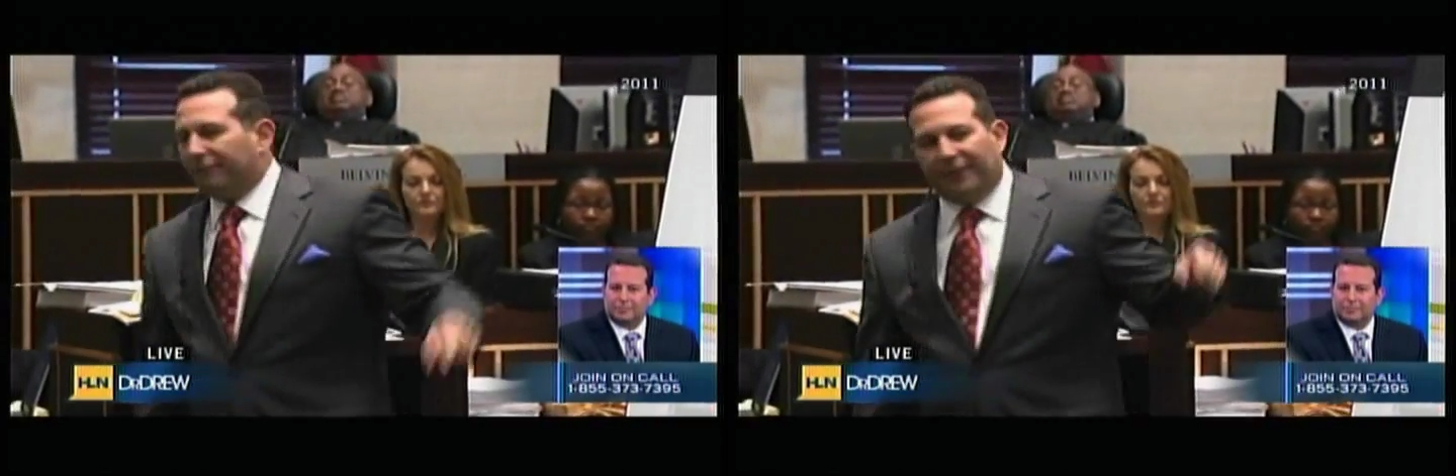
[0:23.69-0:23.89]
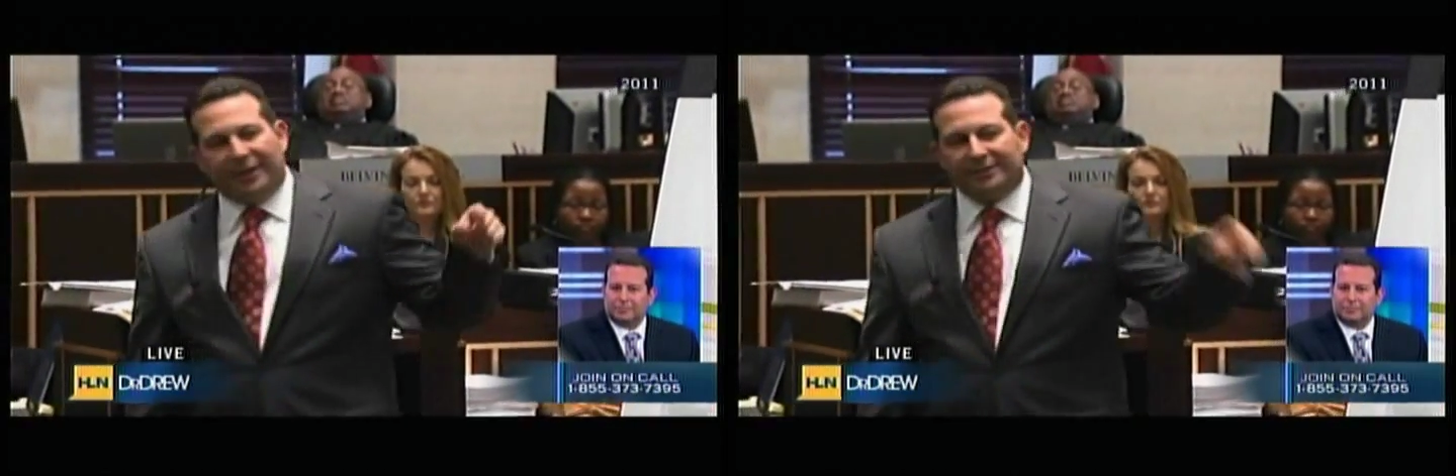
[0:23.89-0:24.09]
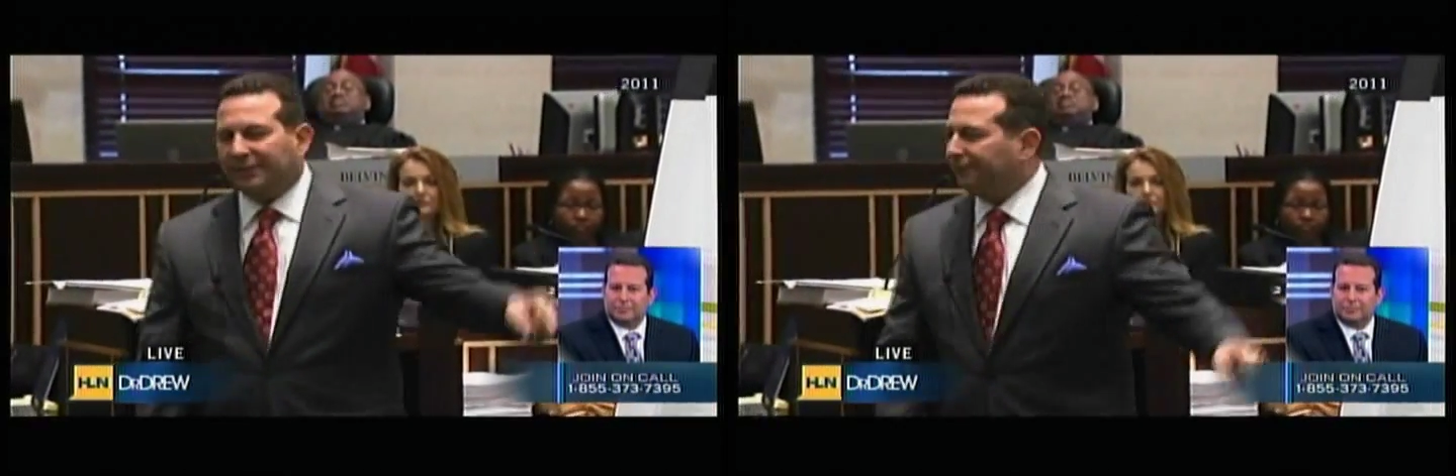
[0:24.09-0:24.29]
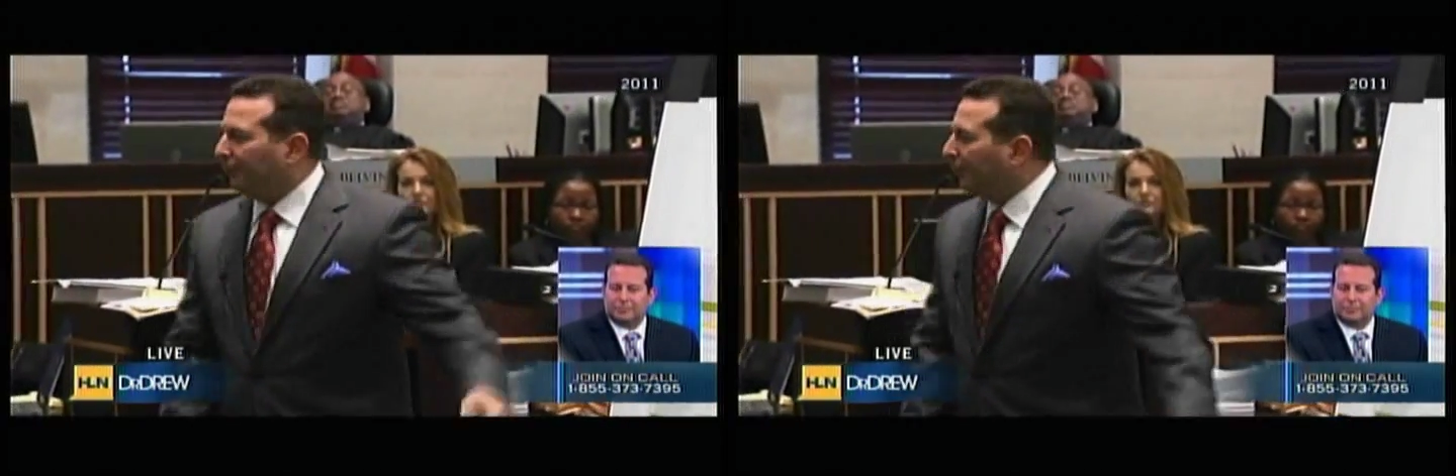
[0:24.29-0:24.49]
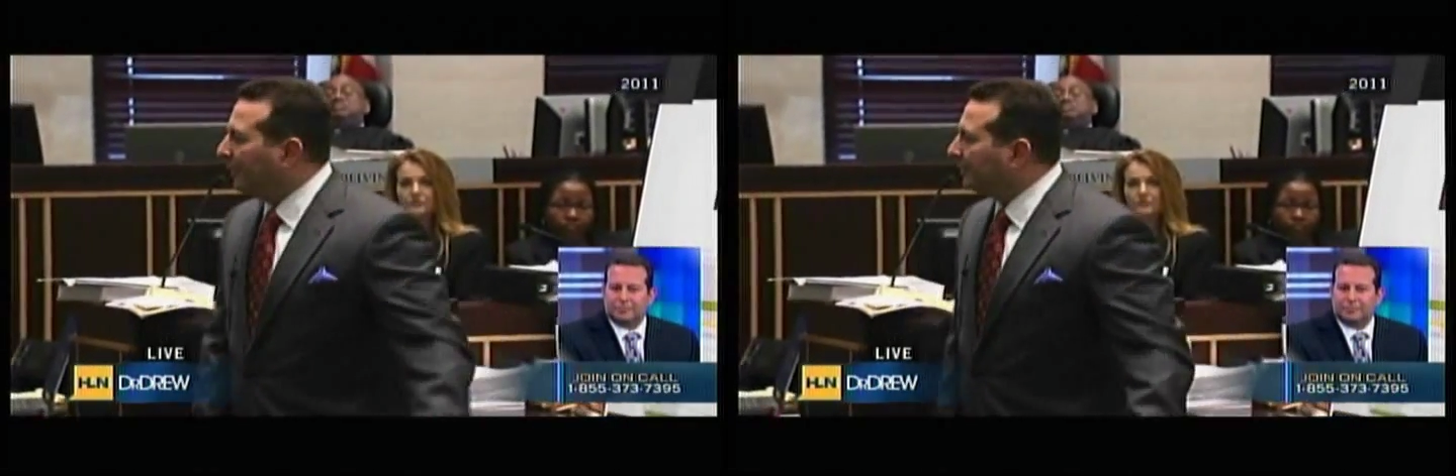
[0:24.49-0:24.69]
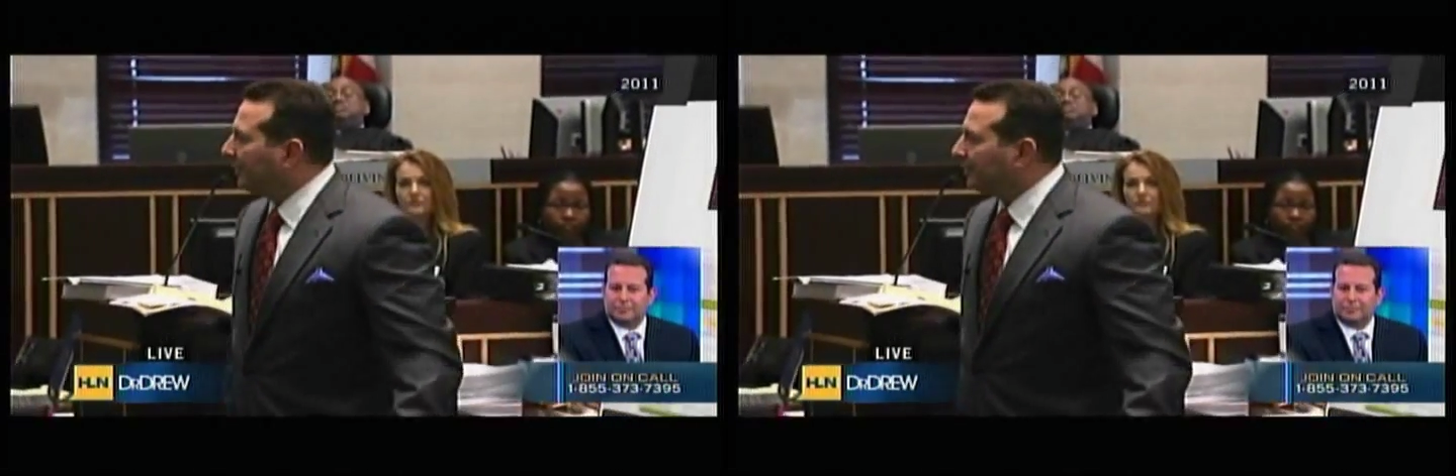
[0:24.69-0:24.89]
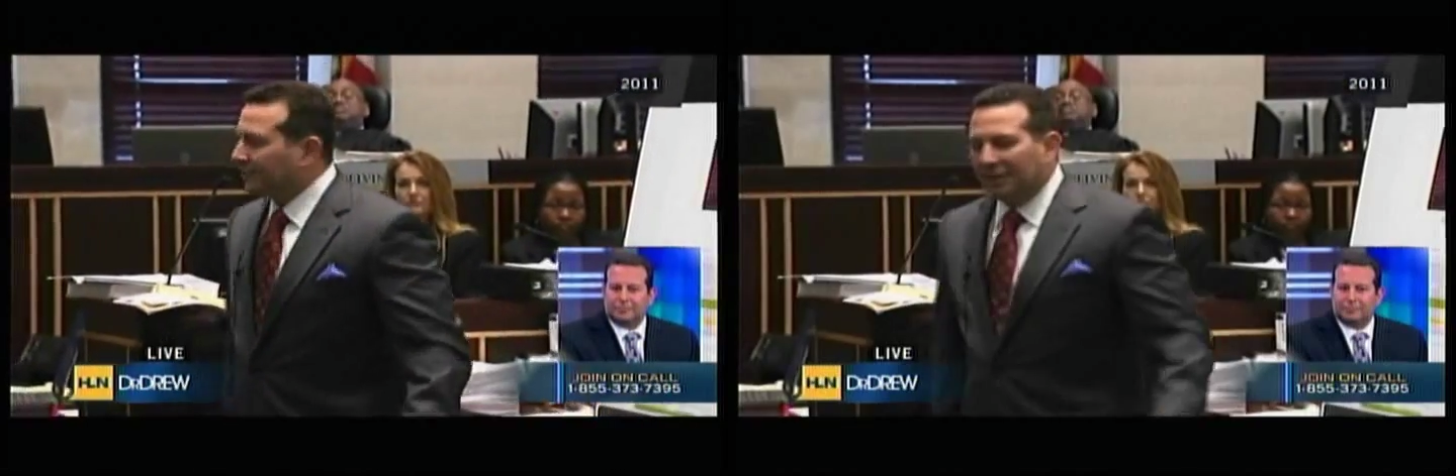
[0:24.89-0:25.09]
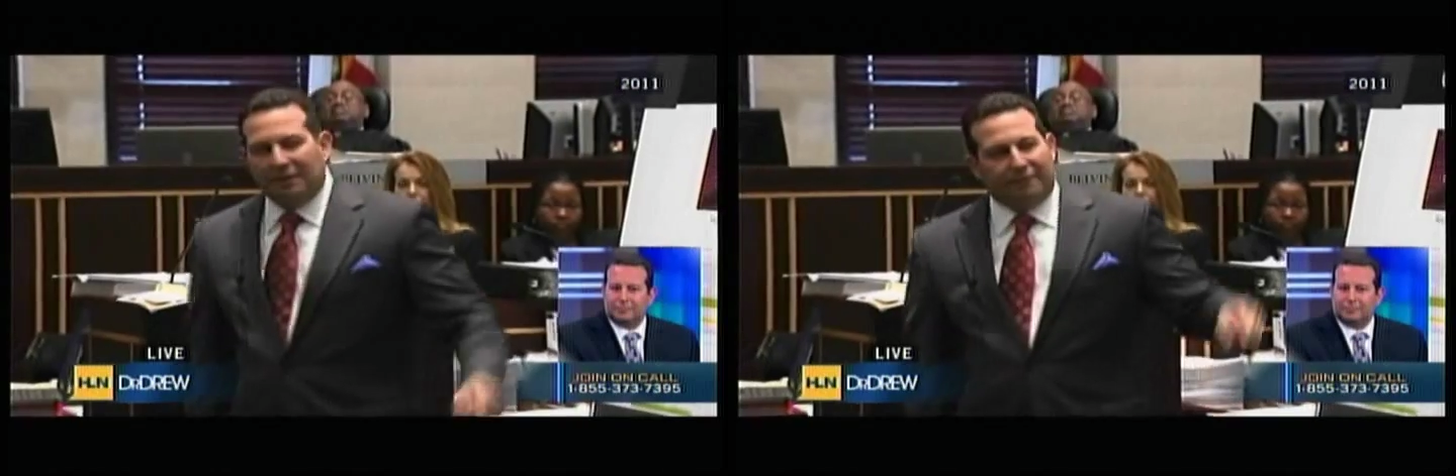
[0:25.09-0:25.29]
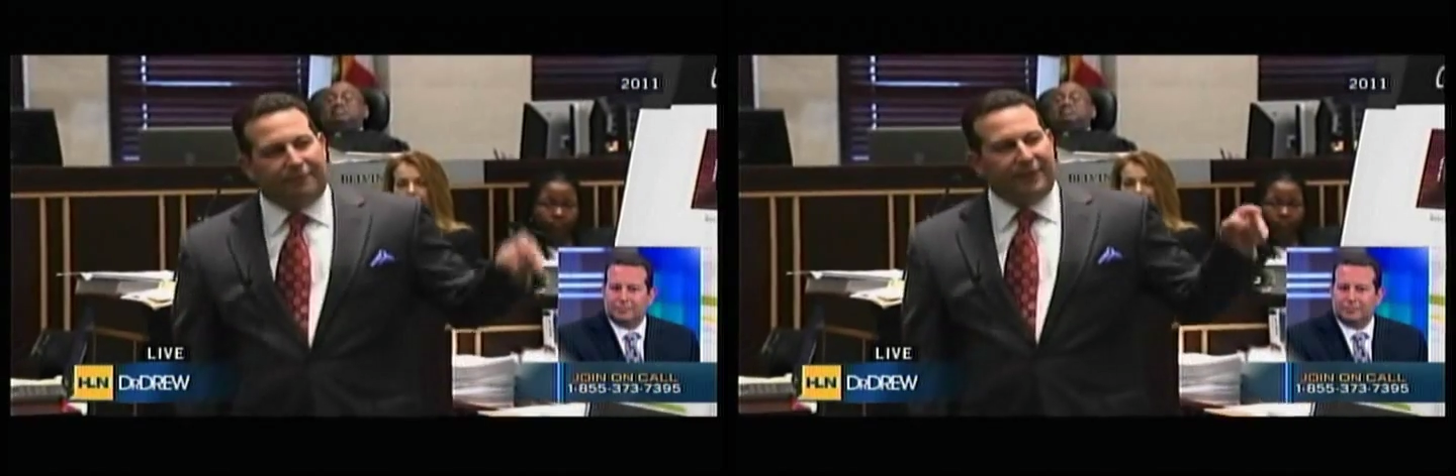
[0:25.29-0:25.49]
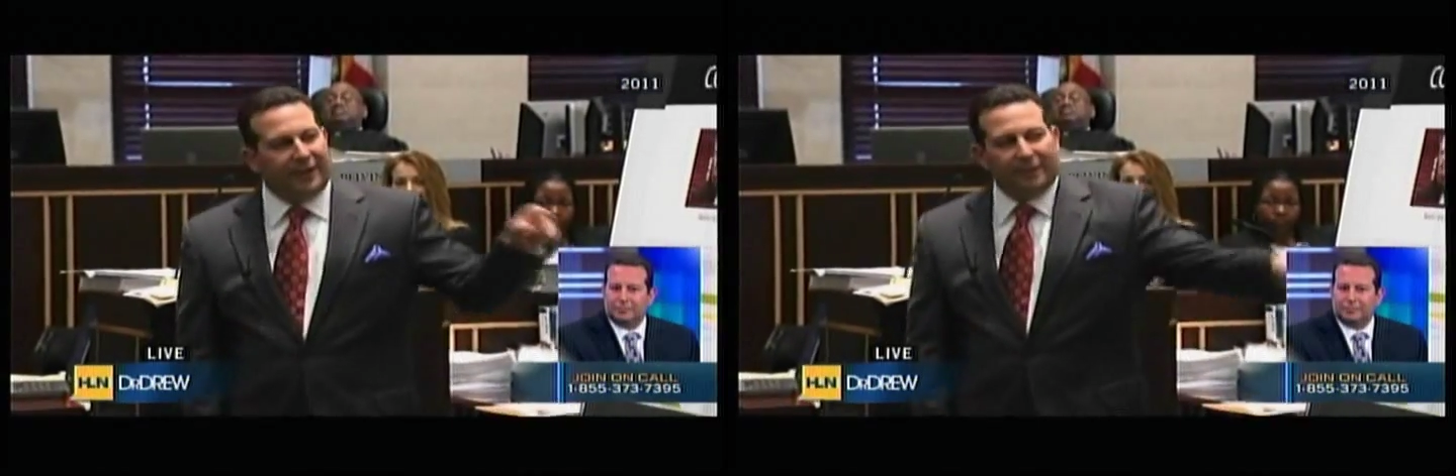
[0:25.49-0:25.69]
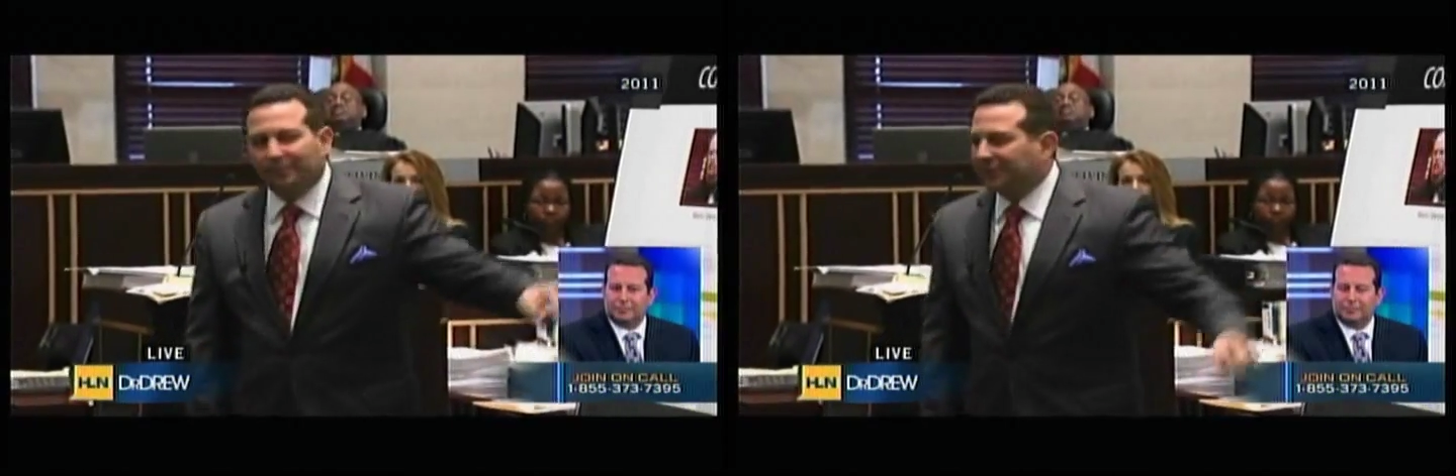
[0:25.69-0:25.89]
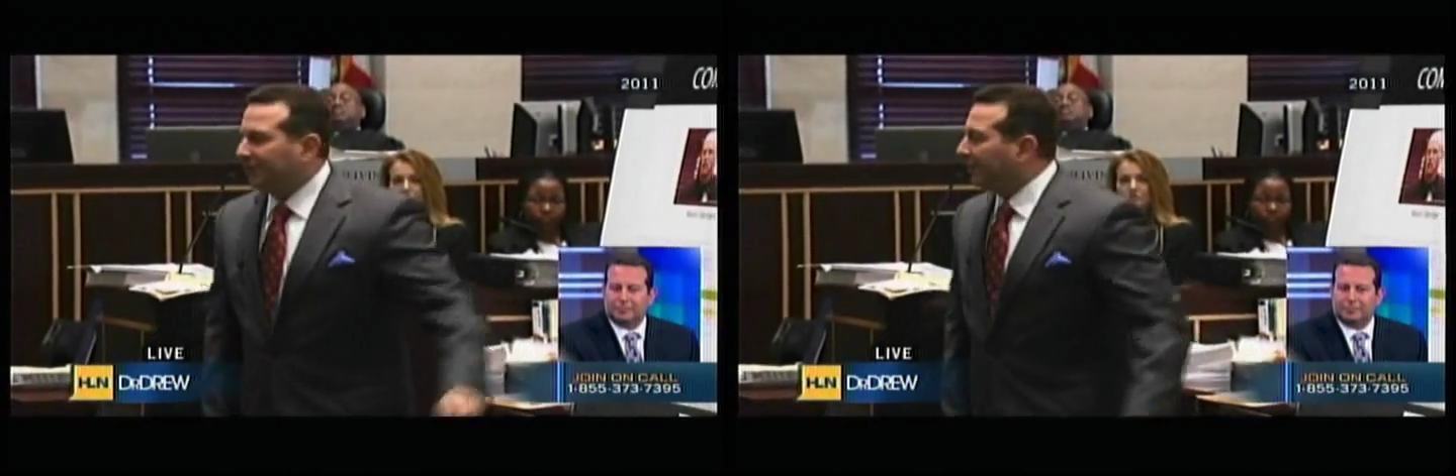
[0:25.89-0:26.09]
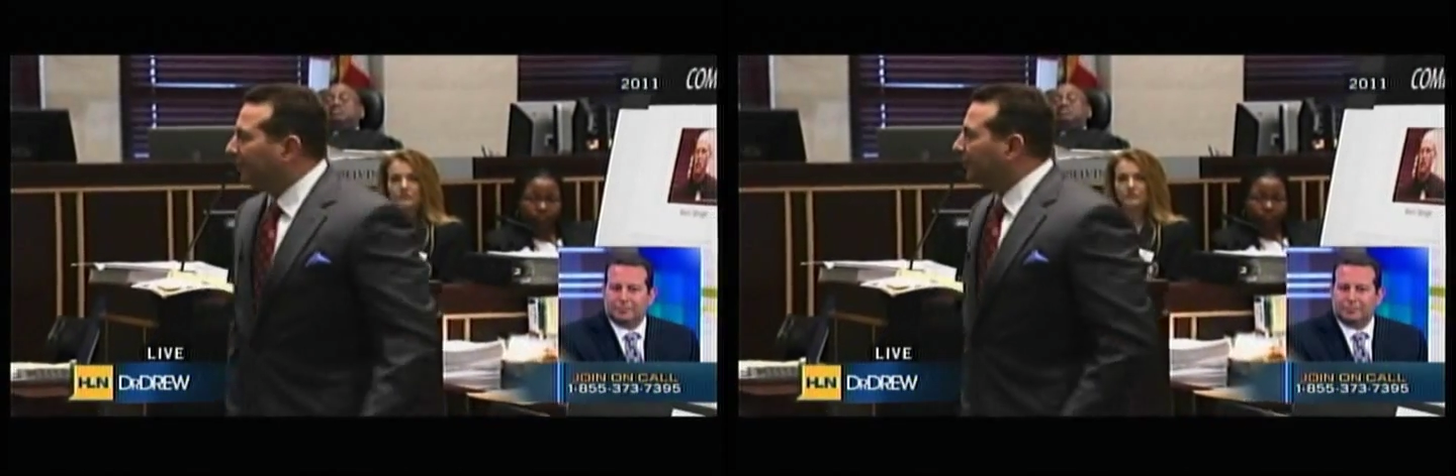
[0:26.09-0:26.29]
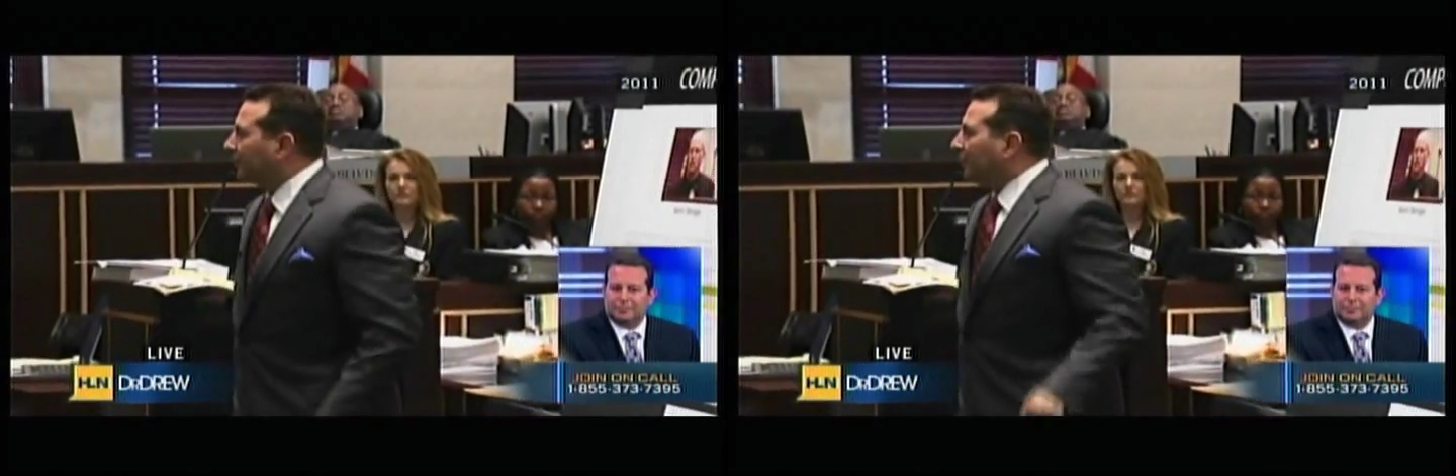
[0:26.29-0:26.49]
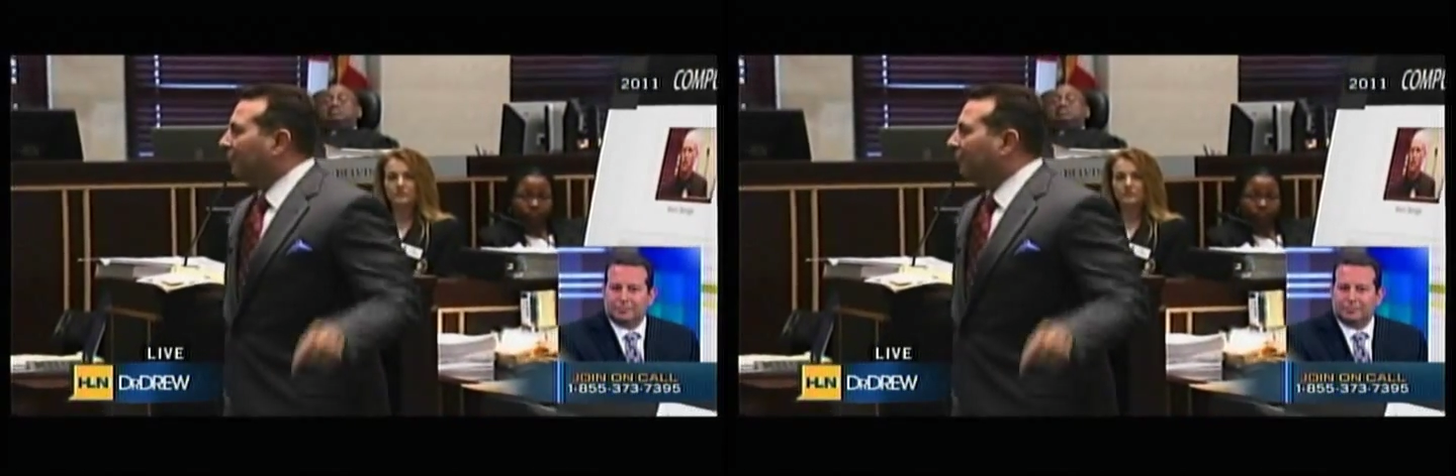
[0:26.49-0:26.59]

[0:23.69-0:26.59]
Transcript: fantasy forensics, phantom stickers,